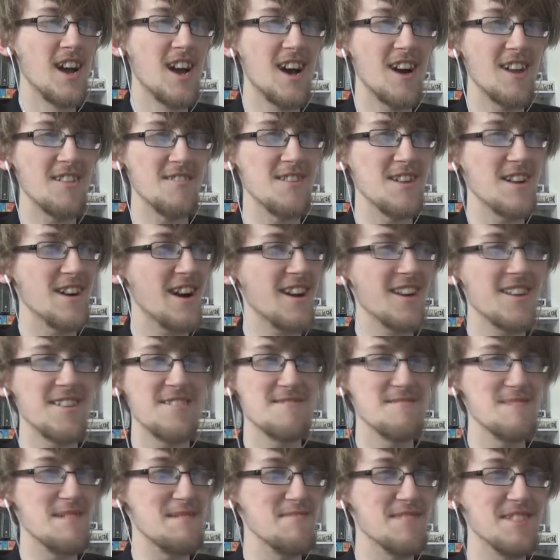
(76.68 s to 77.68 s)
I
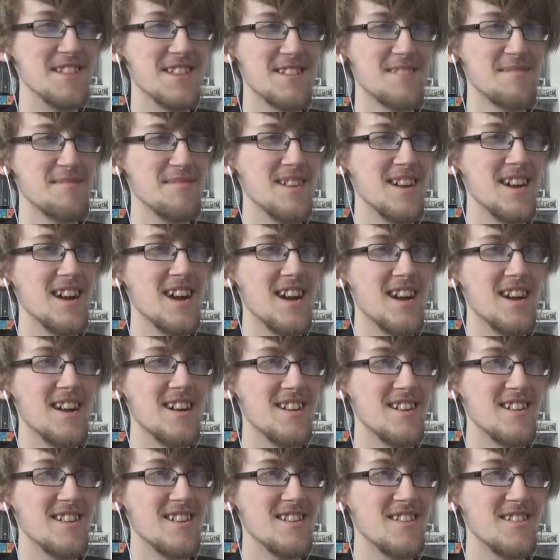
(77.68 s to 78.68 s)
don't remember this bit.
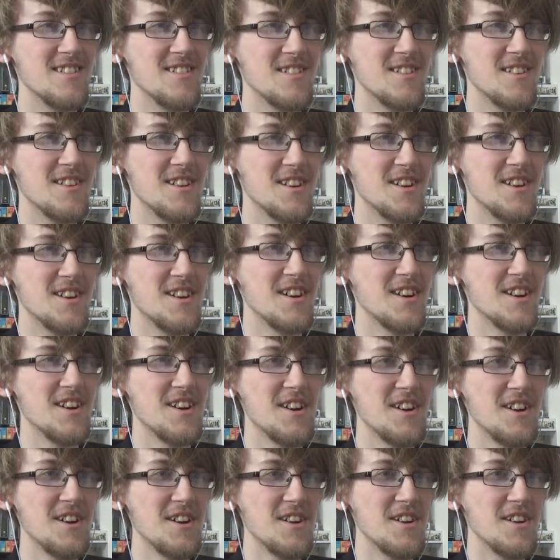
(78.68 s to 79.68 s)

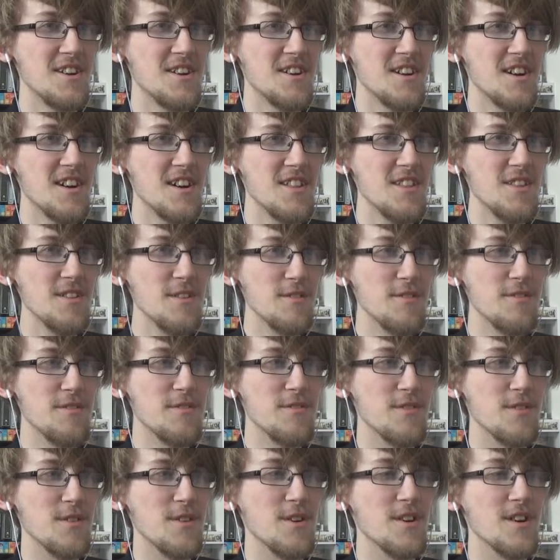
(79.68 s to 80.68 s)
What the
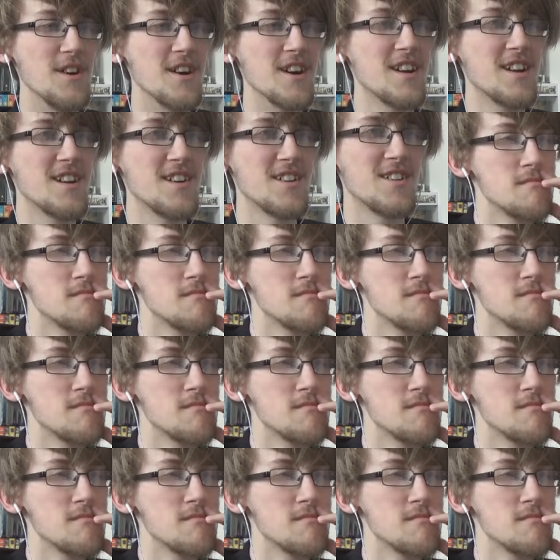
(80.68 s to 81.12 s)
fuck?